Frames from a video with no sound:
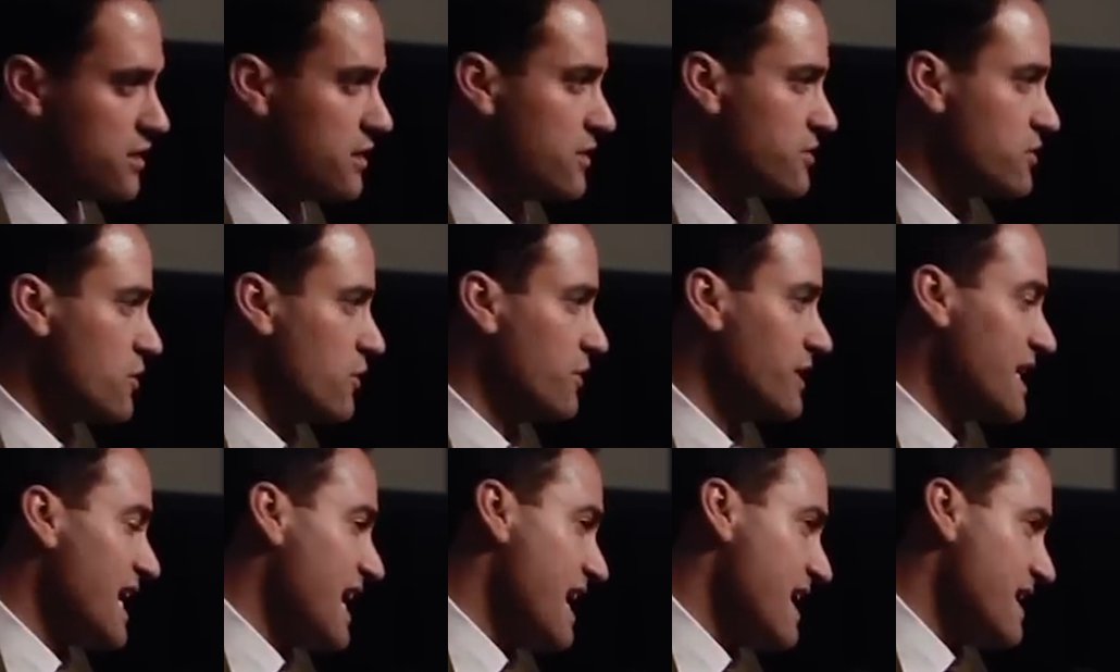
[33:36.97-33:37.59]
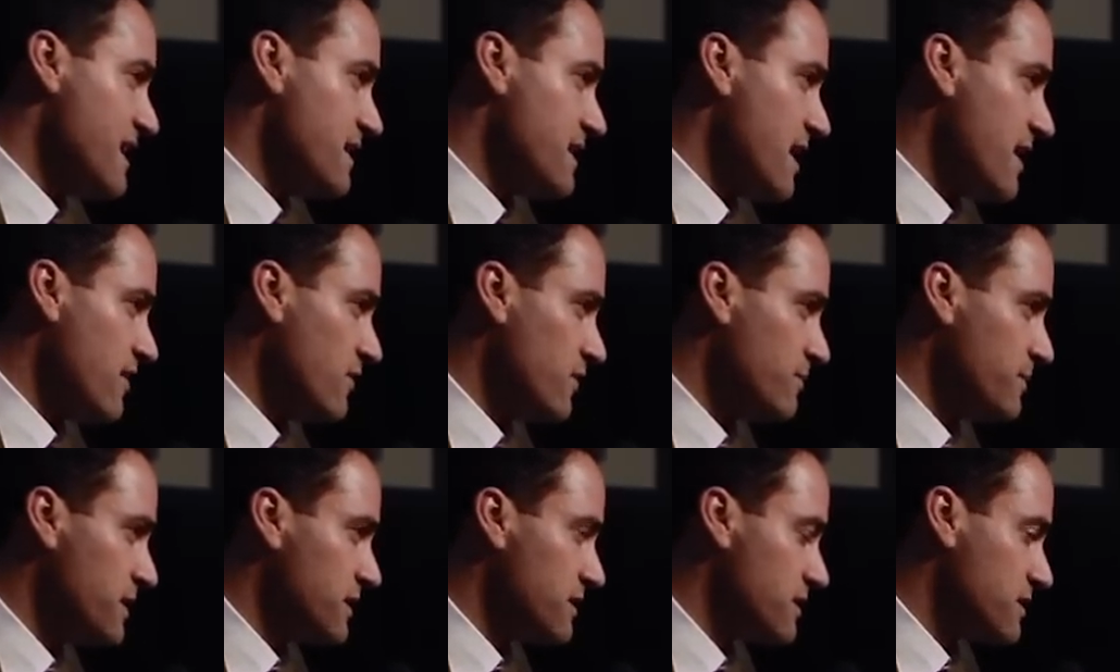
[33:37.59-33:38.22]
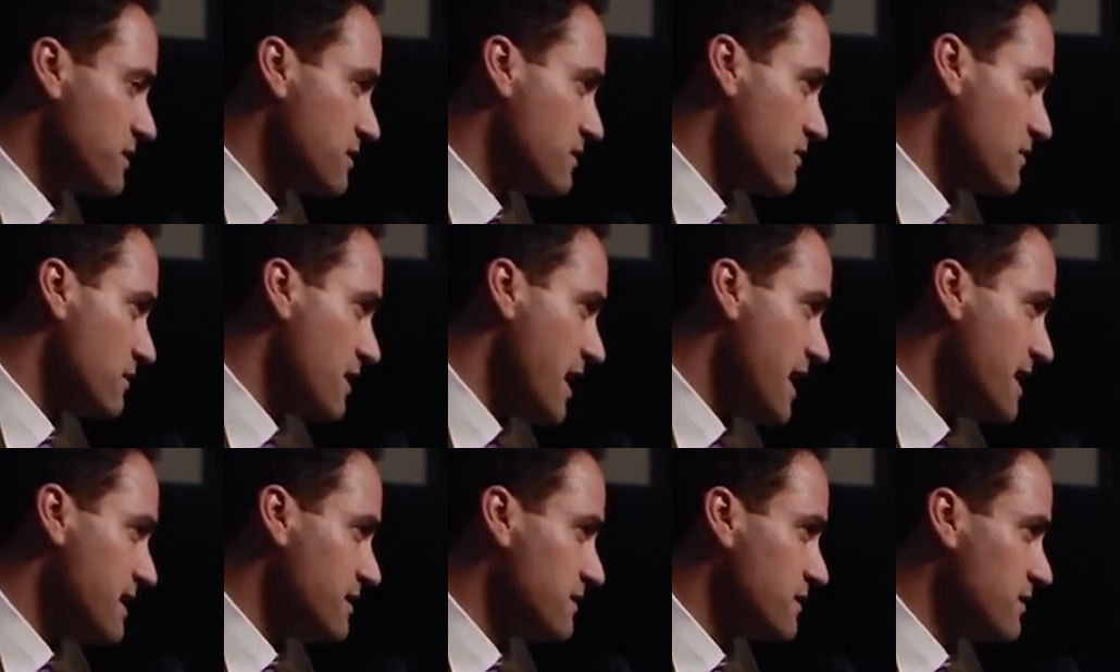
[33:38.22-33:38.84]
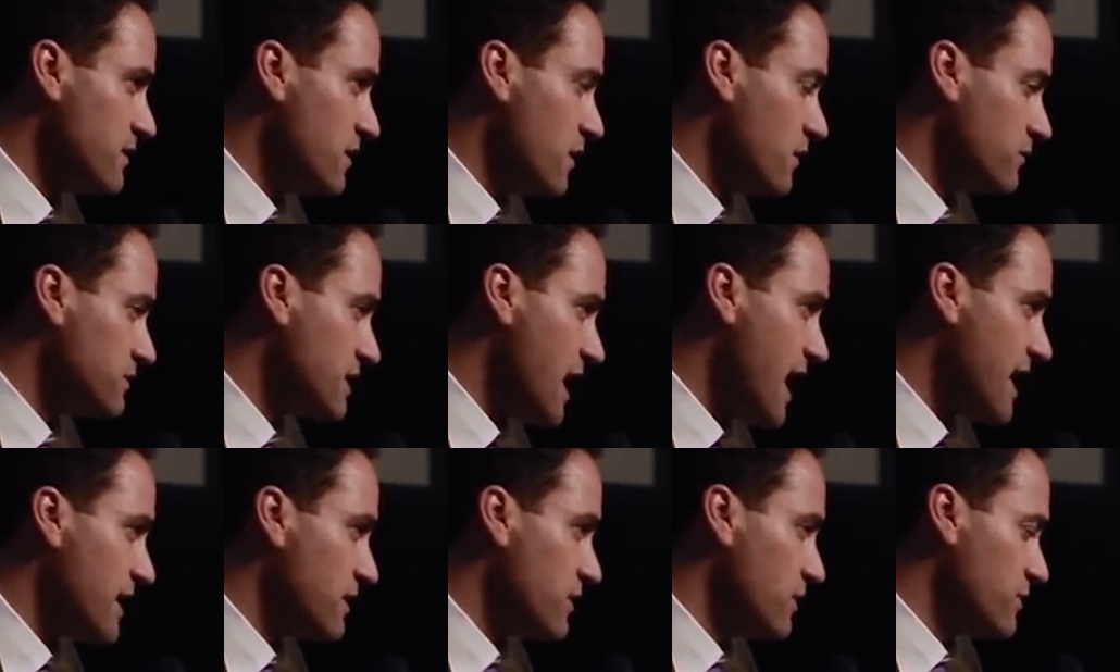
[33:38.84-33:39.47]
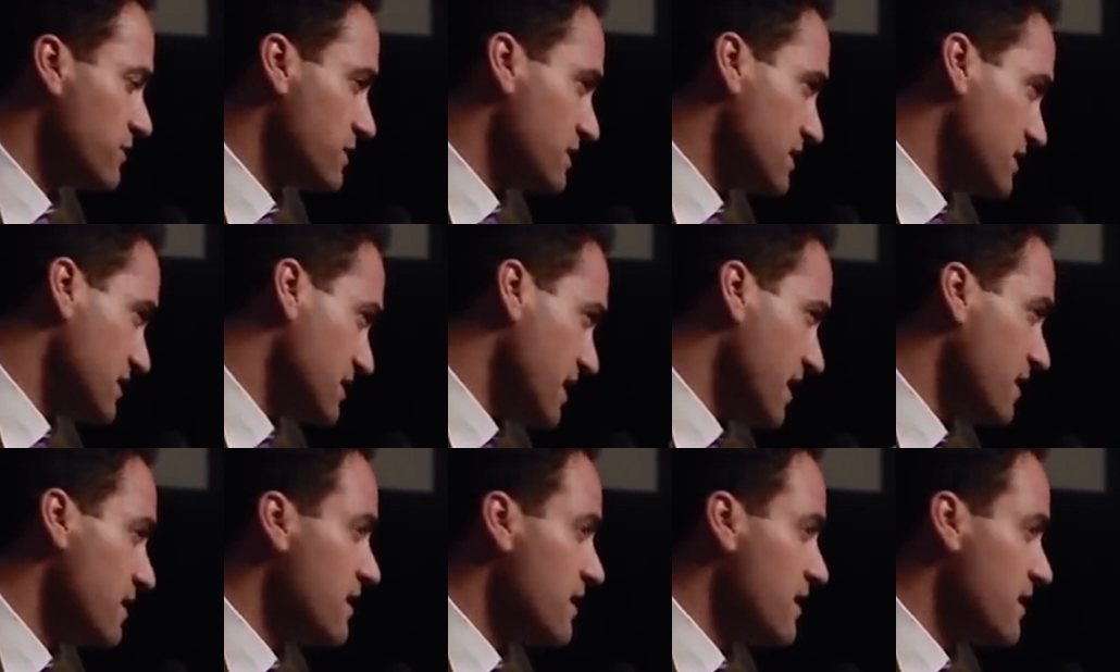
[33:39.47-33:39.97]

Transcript: It's only 8 ailments or 8, diagnoses,